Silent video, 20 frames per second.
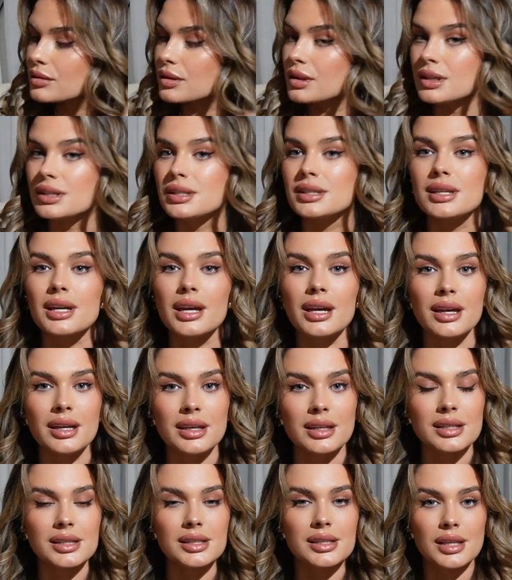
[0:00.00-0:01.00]
This
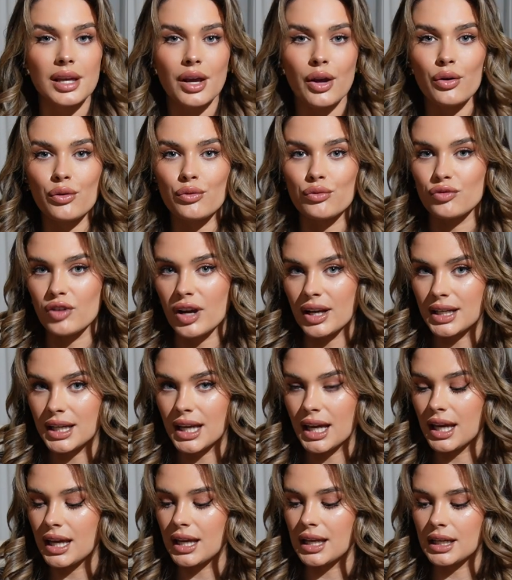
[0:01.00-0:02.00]
is
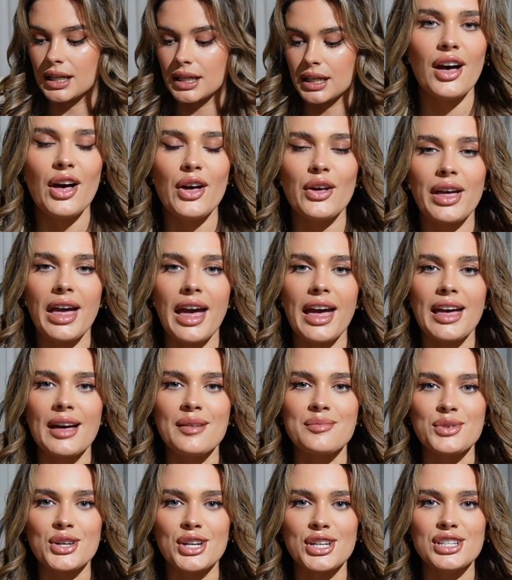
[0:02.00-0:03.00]
Redken. Okay,
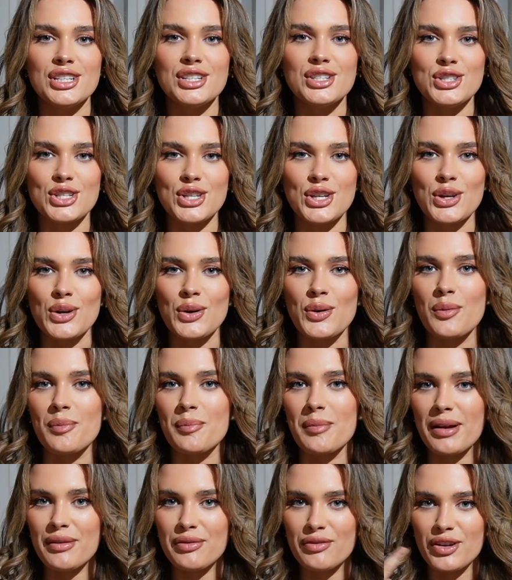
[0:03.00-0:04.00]
I'm gonna do
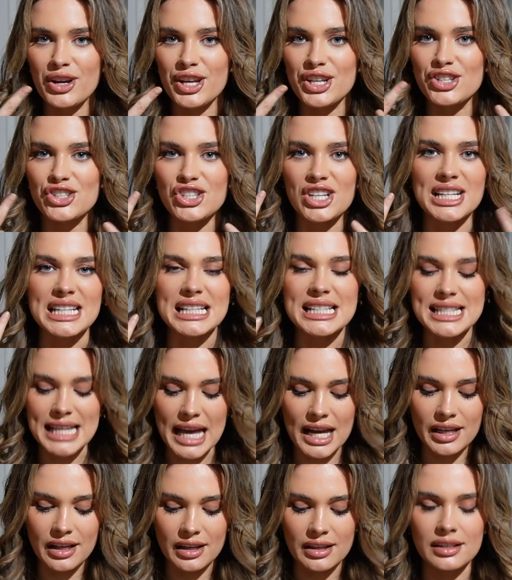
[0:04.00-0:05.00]
my fringe in a
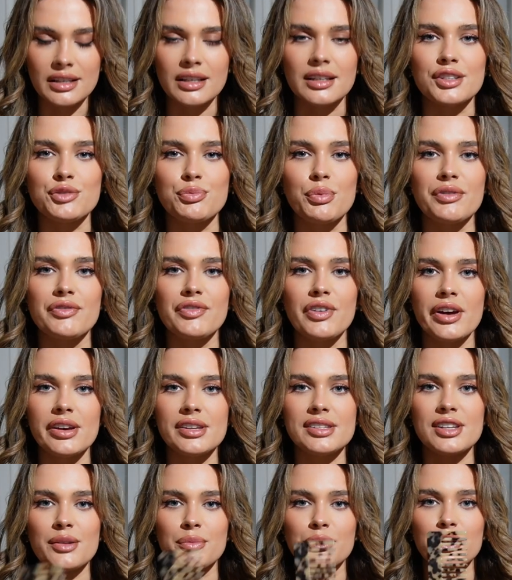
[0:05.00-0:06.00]
second, but
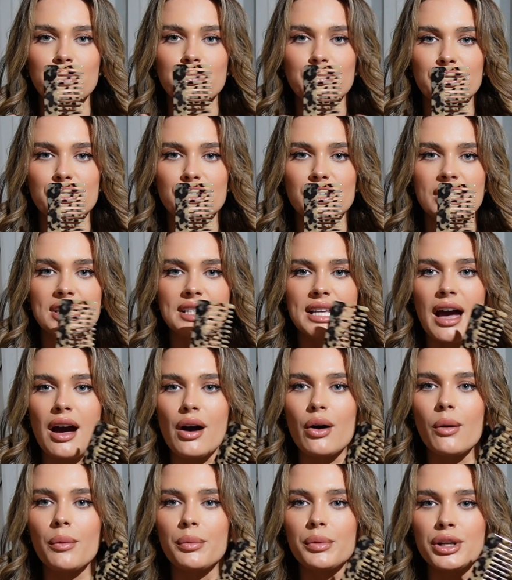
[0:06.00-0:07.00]
first I'm gonna brush this
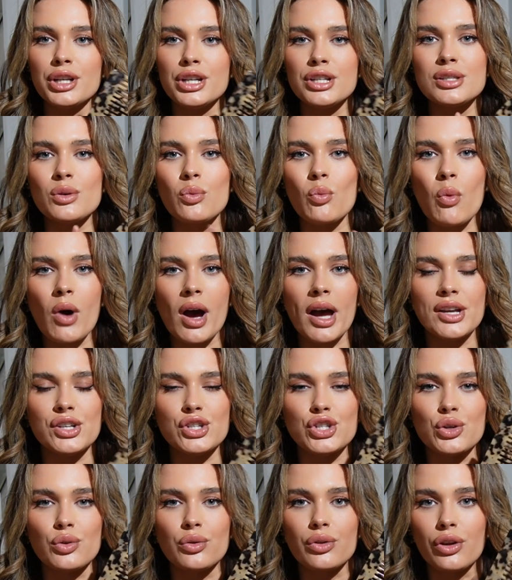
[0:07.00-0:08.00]
out. I'm gonna use a wide
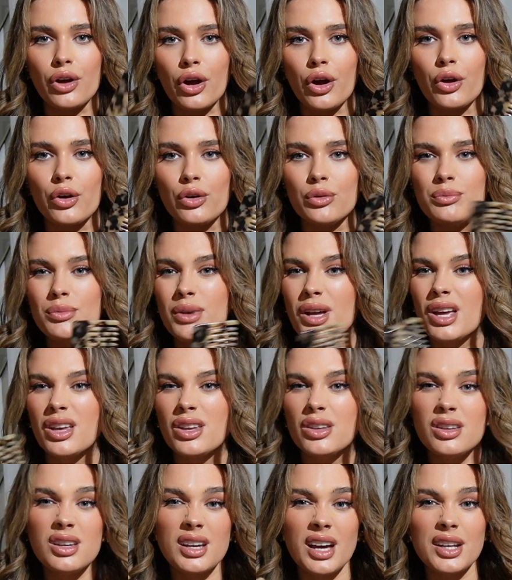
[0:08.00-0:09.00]
tooth comb.
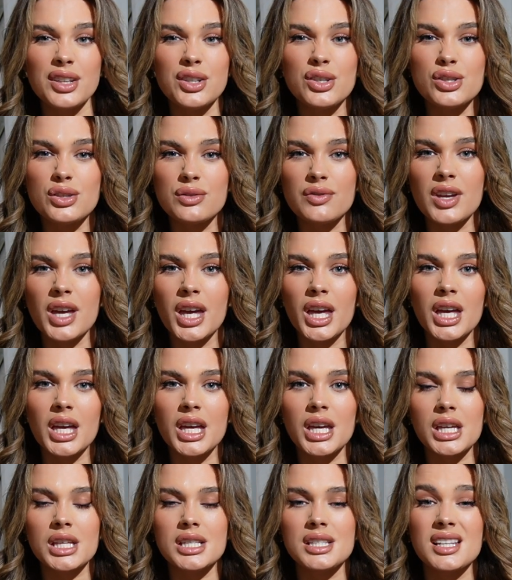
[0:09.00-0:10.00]
You can use your
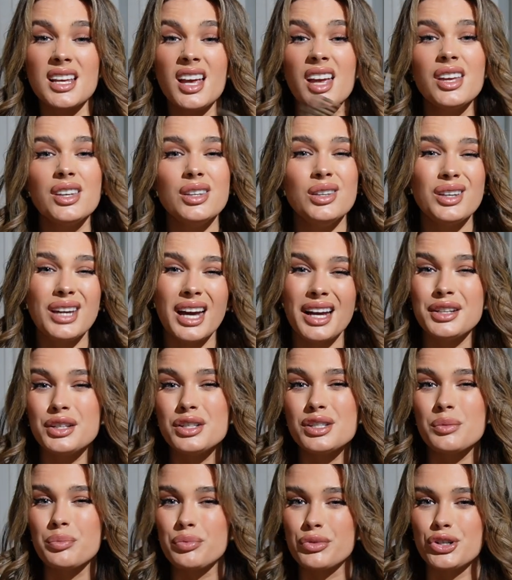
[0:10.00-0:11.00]
fingers, you can
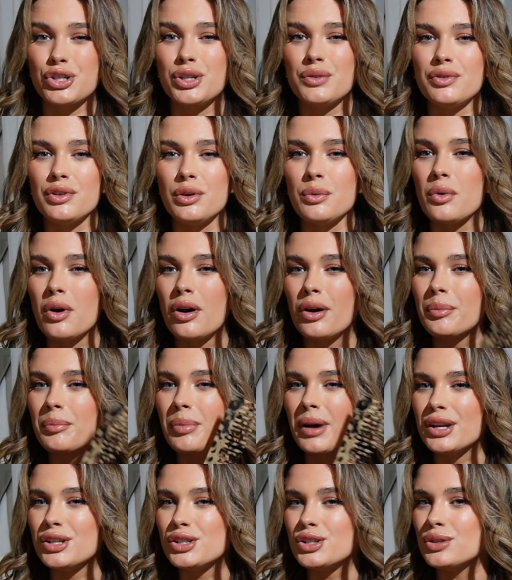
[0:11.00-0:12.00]
use a brush if you want,
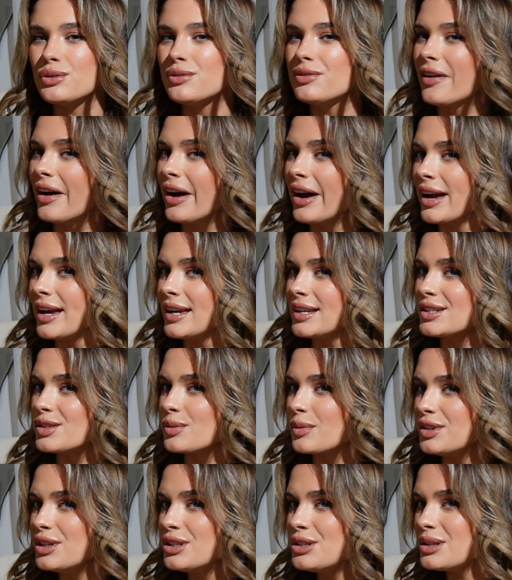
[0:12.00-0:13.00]
but I do find
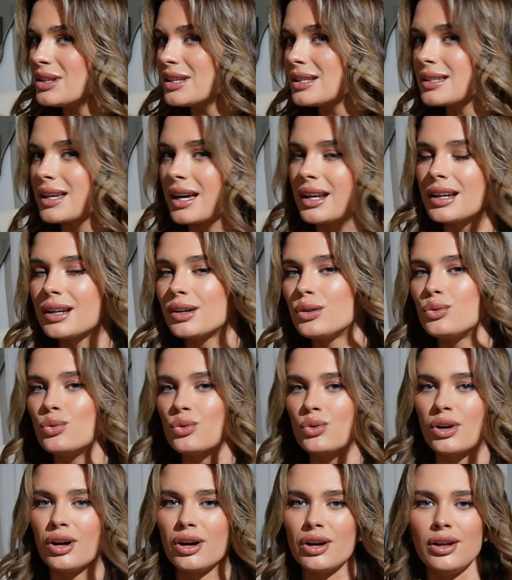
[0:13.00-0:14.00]
when you do this kind of
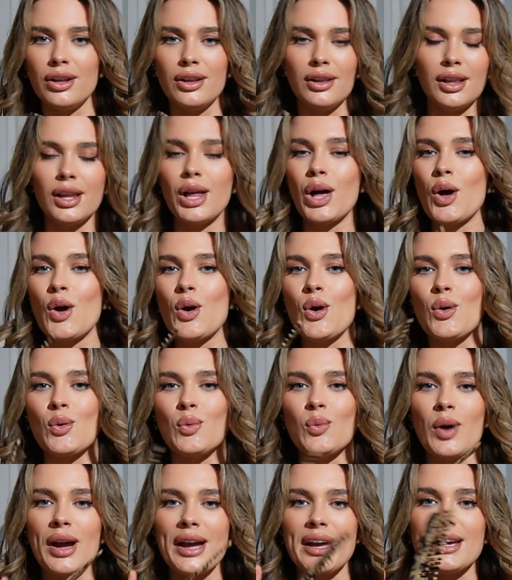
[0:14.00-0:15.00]
cool girl
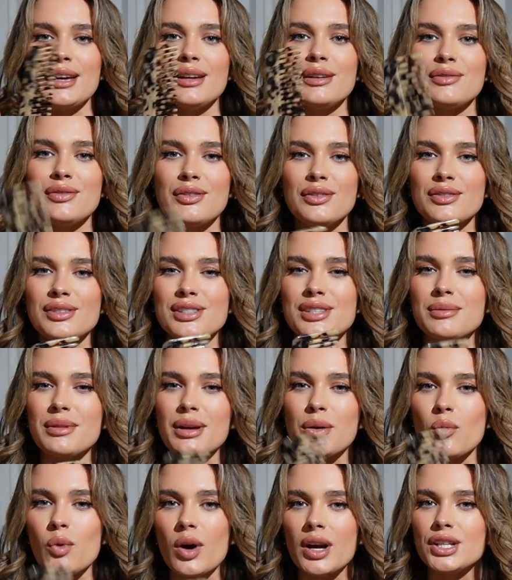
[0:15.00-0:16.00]
wave,
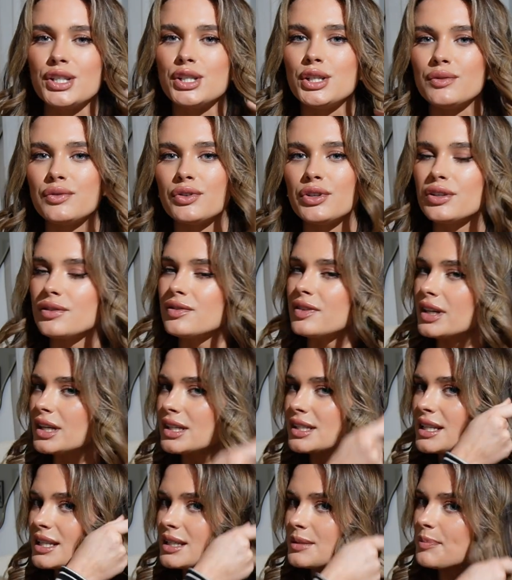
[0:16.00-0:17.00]
something wide tooth or your
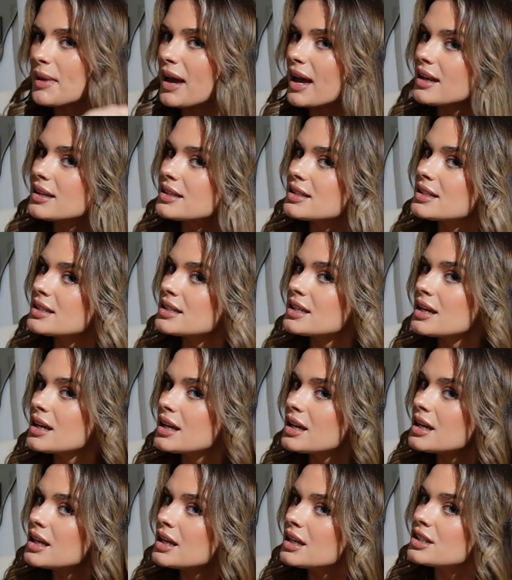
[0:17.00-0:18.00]
fingers is best,
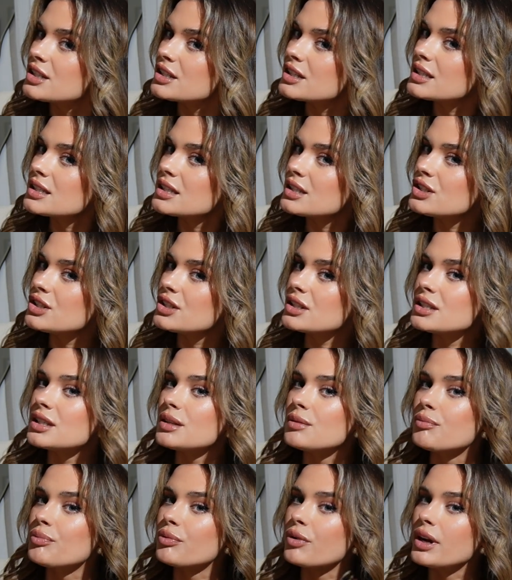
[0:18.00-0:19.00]
just because it
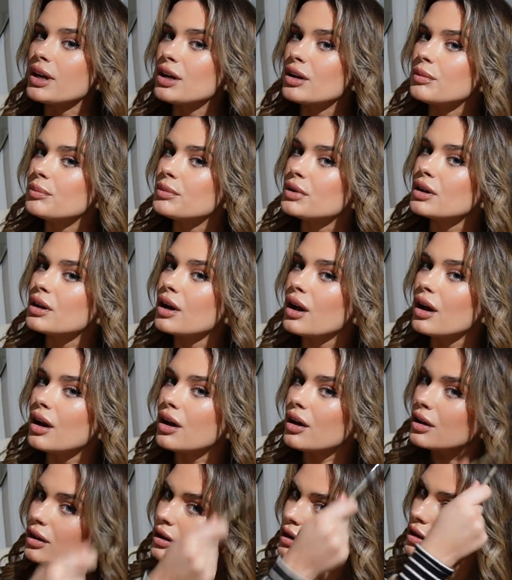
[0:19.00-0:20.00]
doesn't break up the
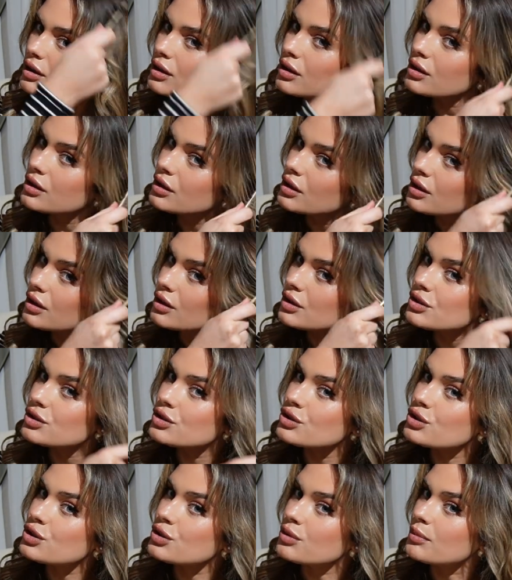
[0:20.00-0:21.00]
curl
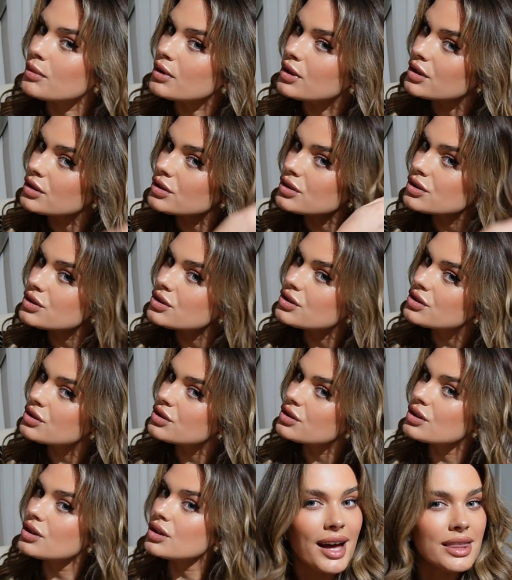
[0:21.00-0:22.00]
too
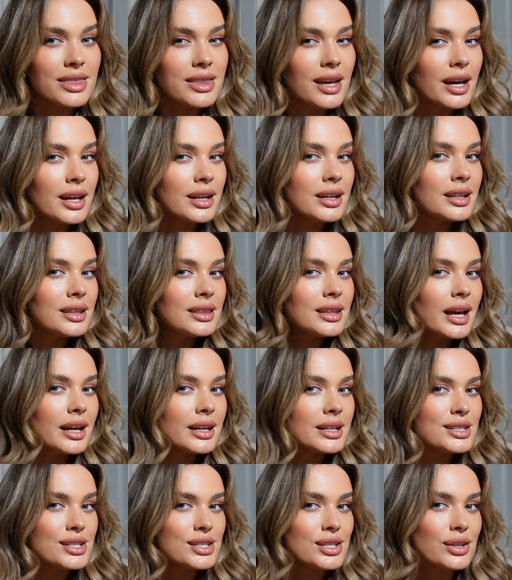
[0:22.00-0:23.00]
much. I then
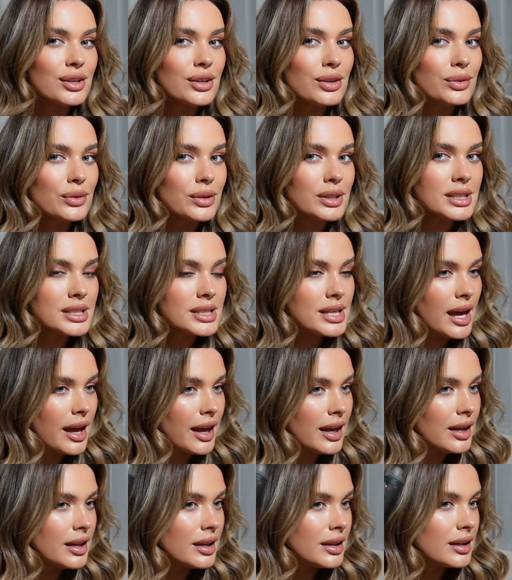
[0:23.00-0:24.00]
like to
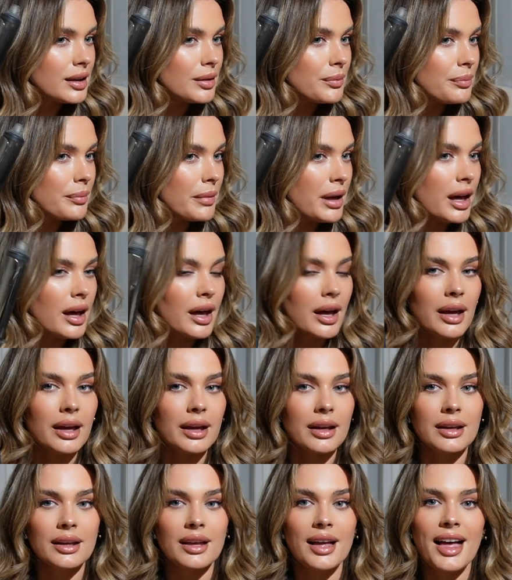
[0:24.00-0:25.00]
take my
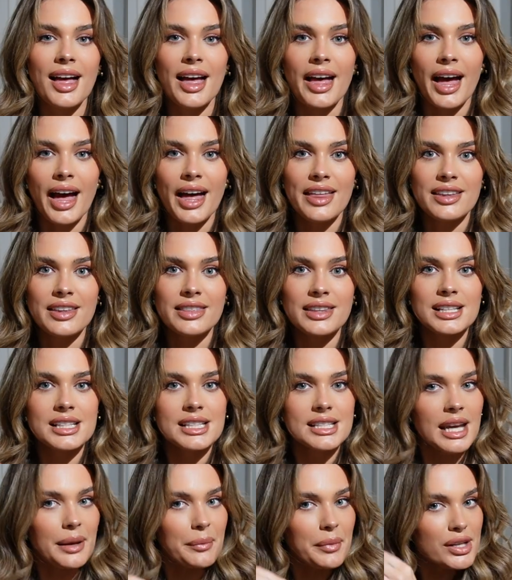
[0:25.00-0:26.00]

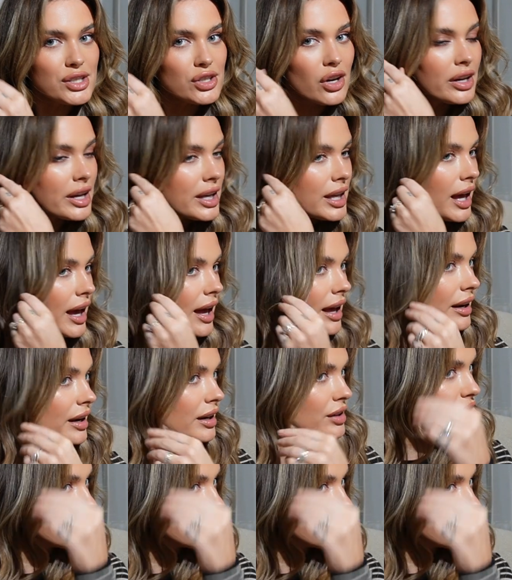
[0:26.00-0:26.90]
tongue again and